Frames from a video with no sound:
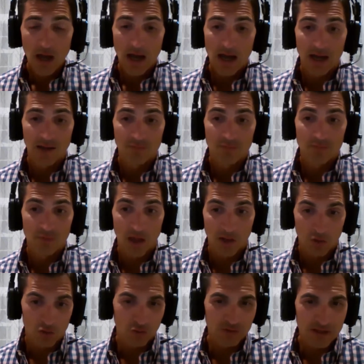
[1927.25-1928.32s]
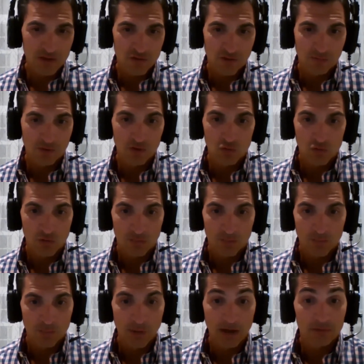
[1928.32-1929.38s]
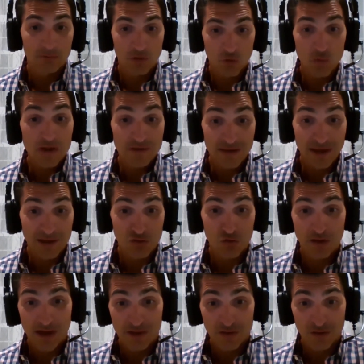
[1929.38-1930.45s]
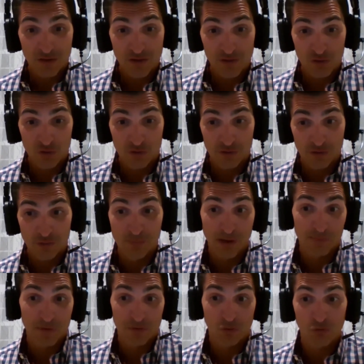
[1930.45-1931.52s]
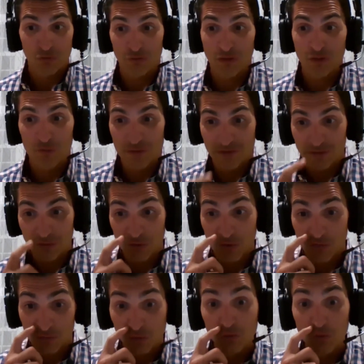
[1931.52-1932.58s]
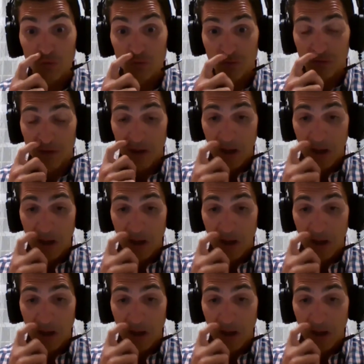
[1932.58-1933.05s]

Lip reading: I'll also teach them to do some butt squeezing exercises because your butt muscles are the other ones that turn off your glutes.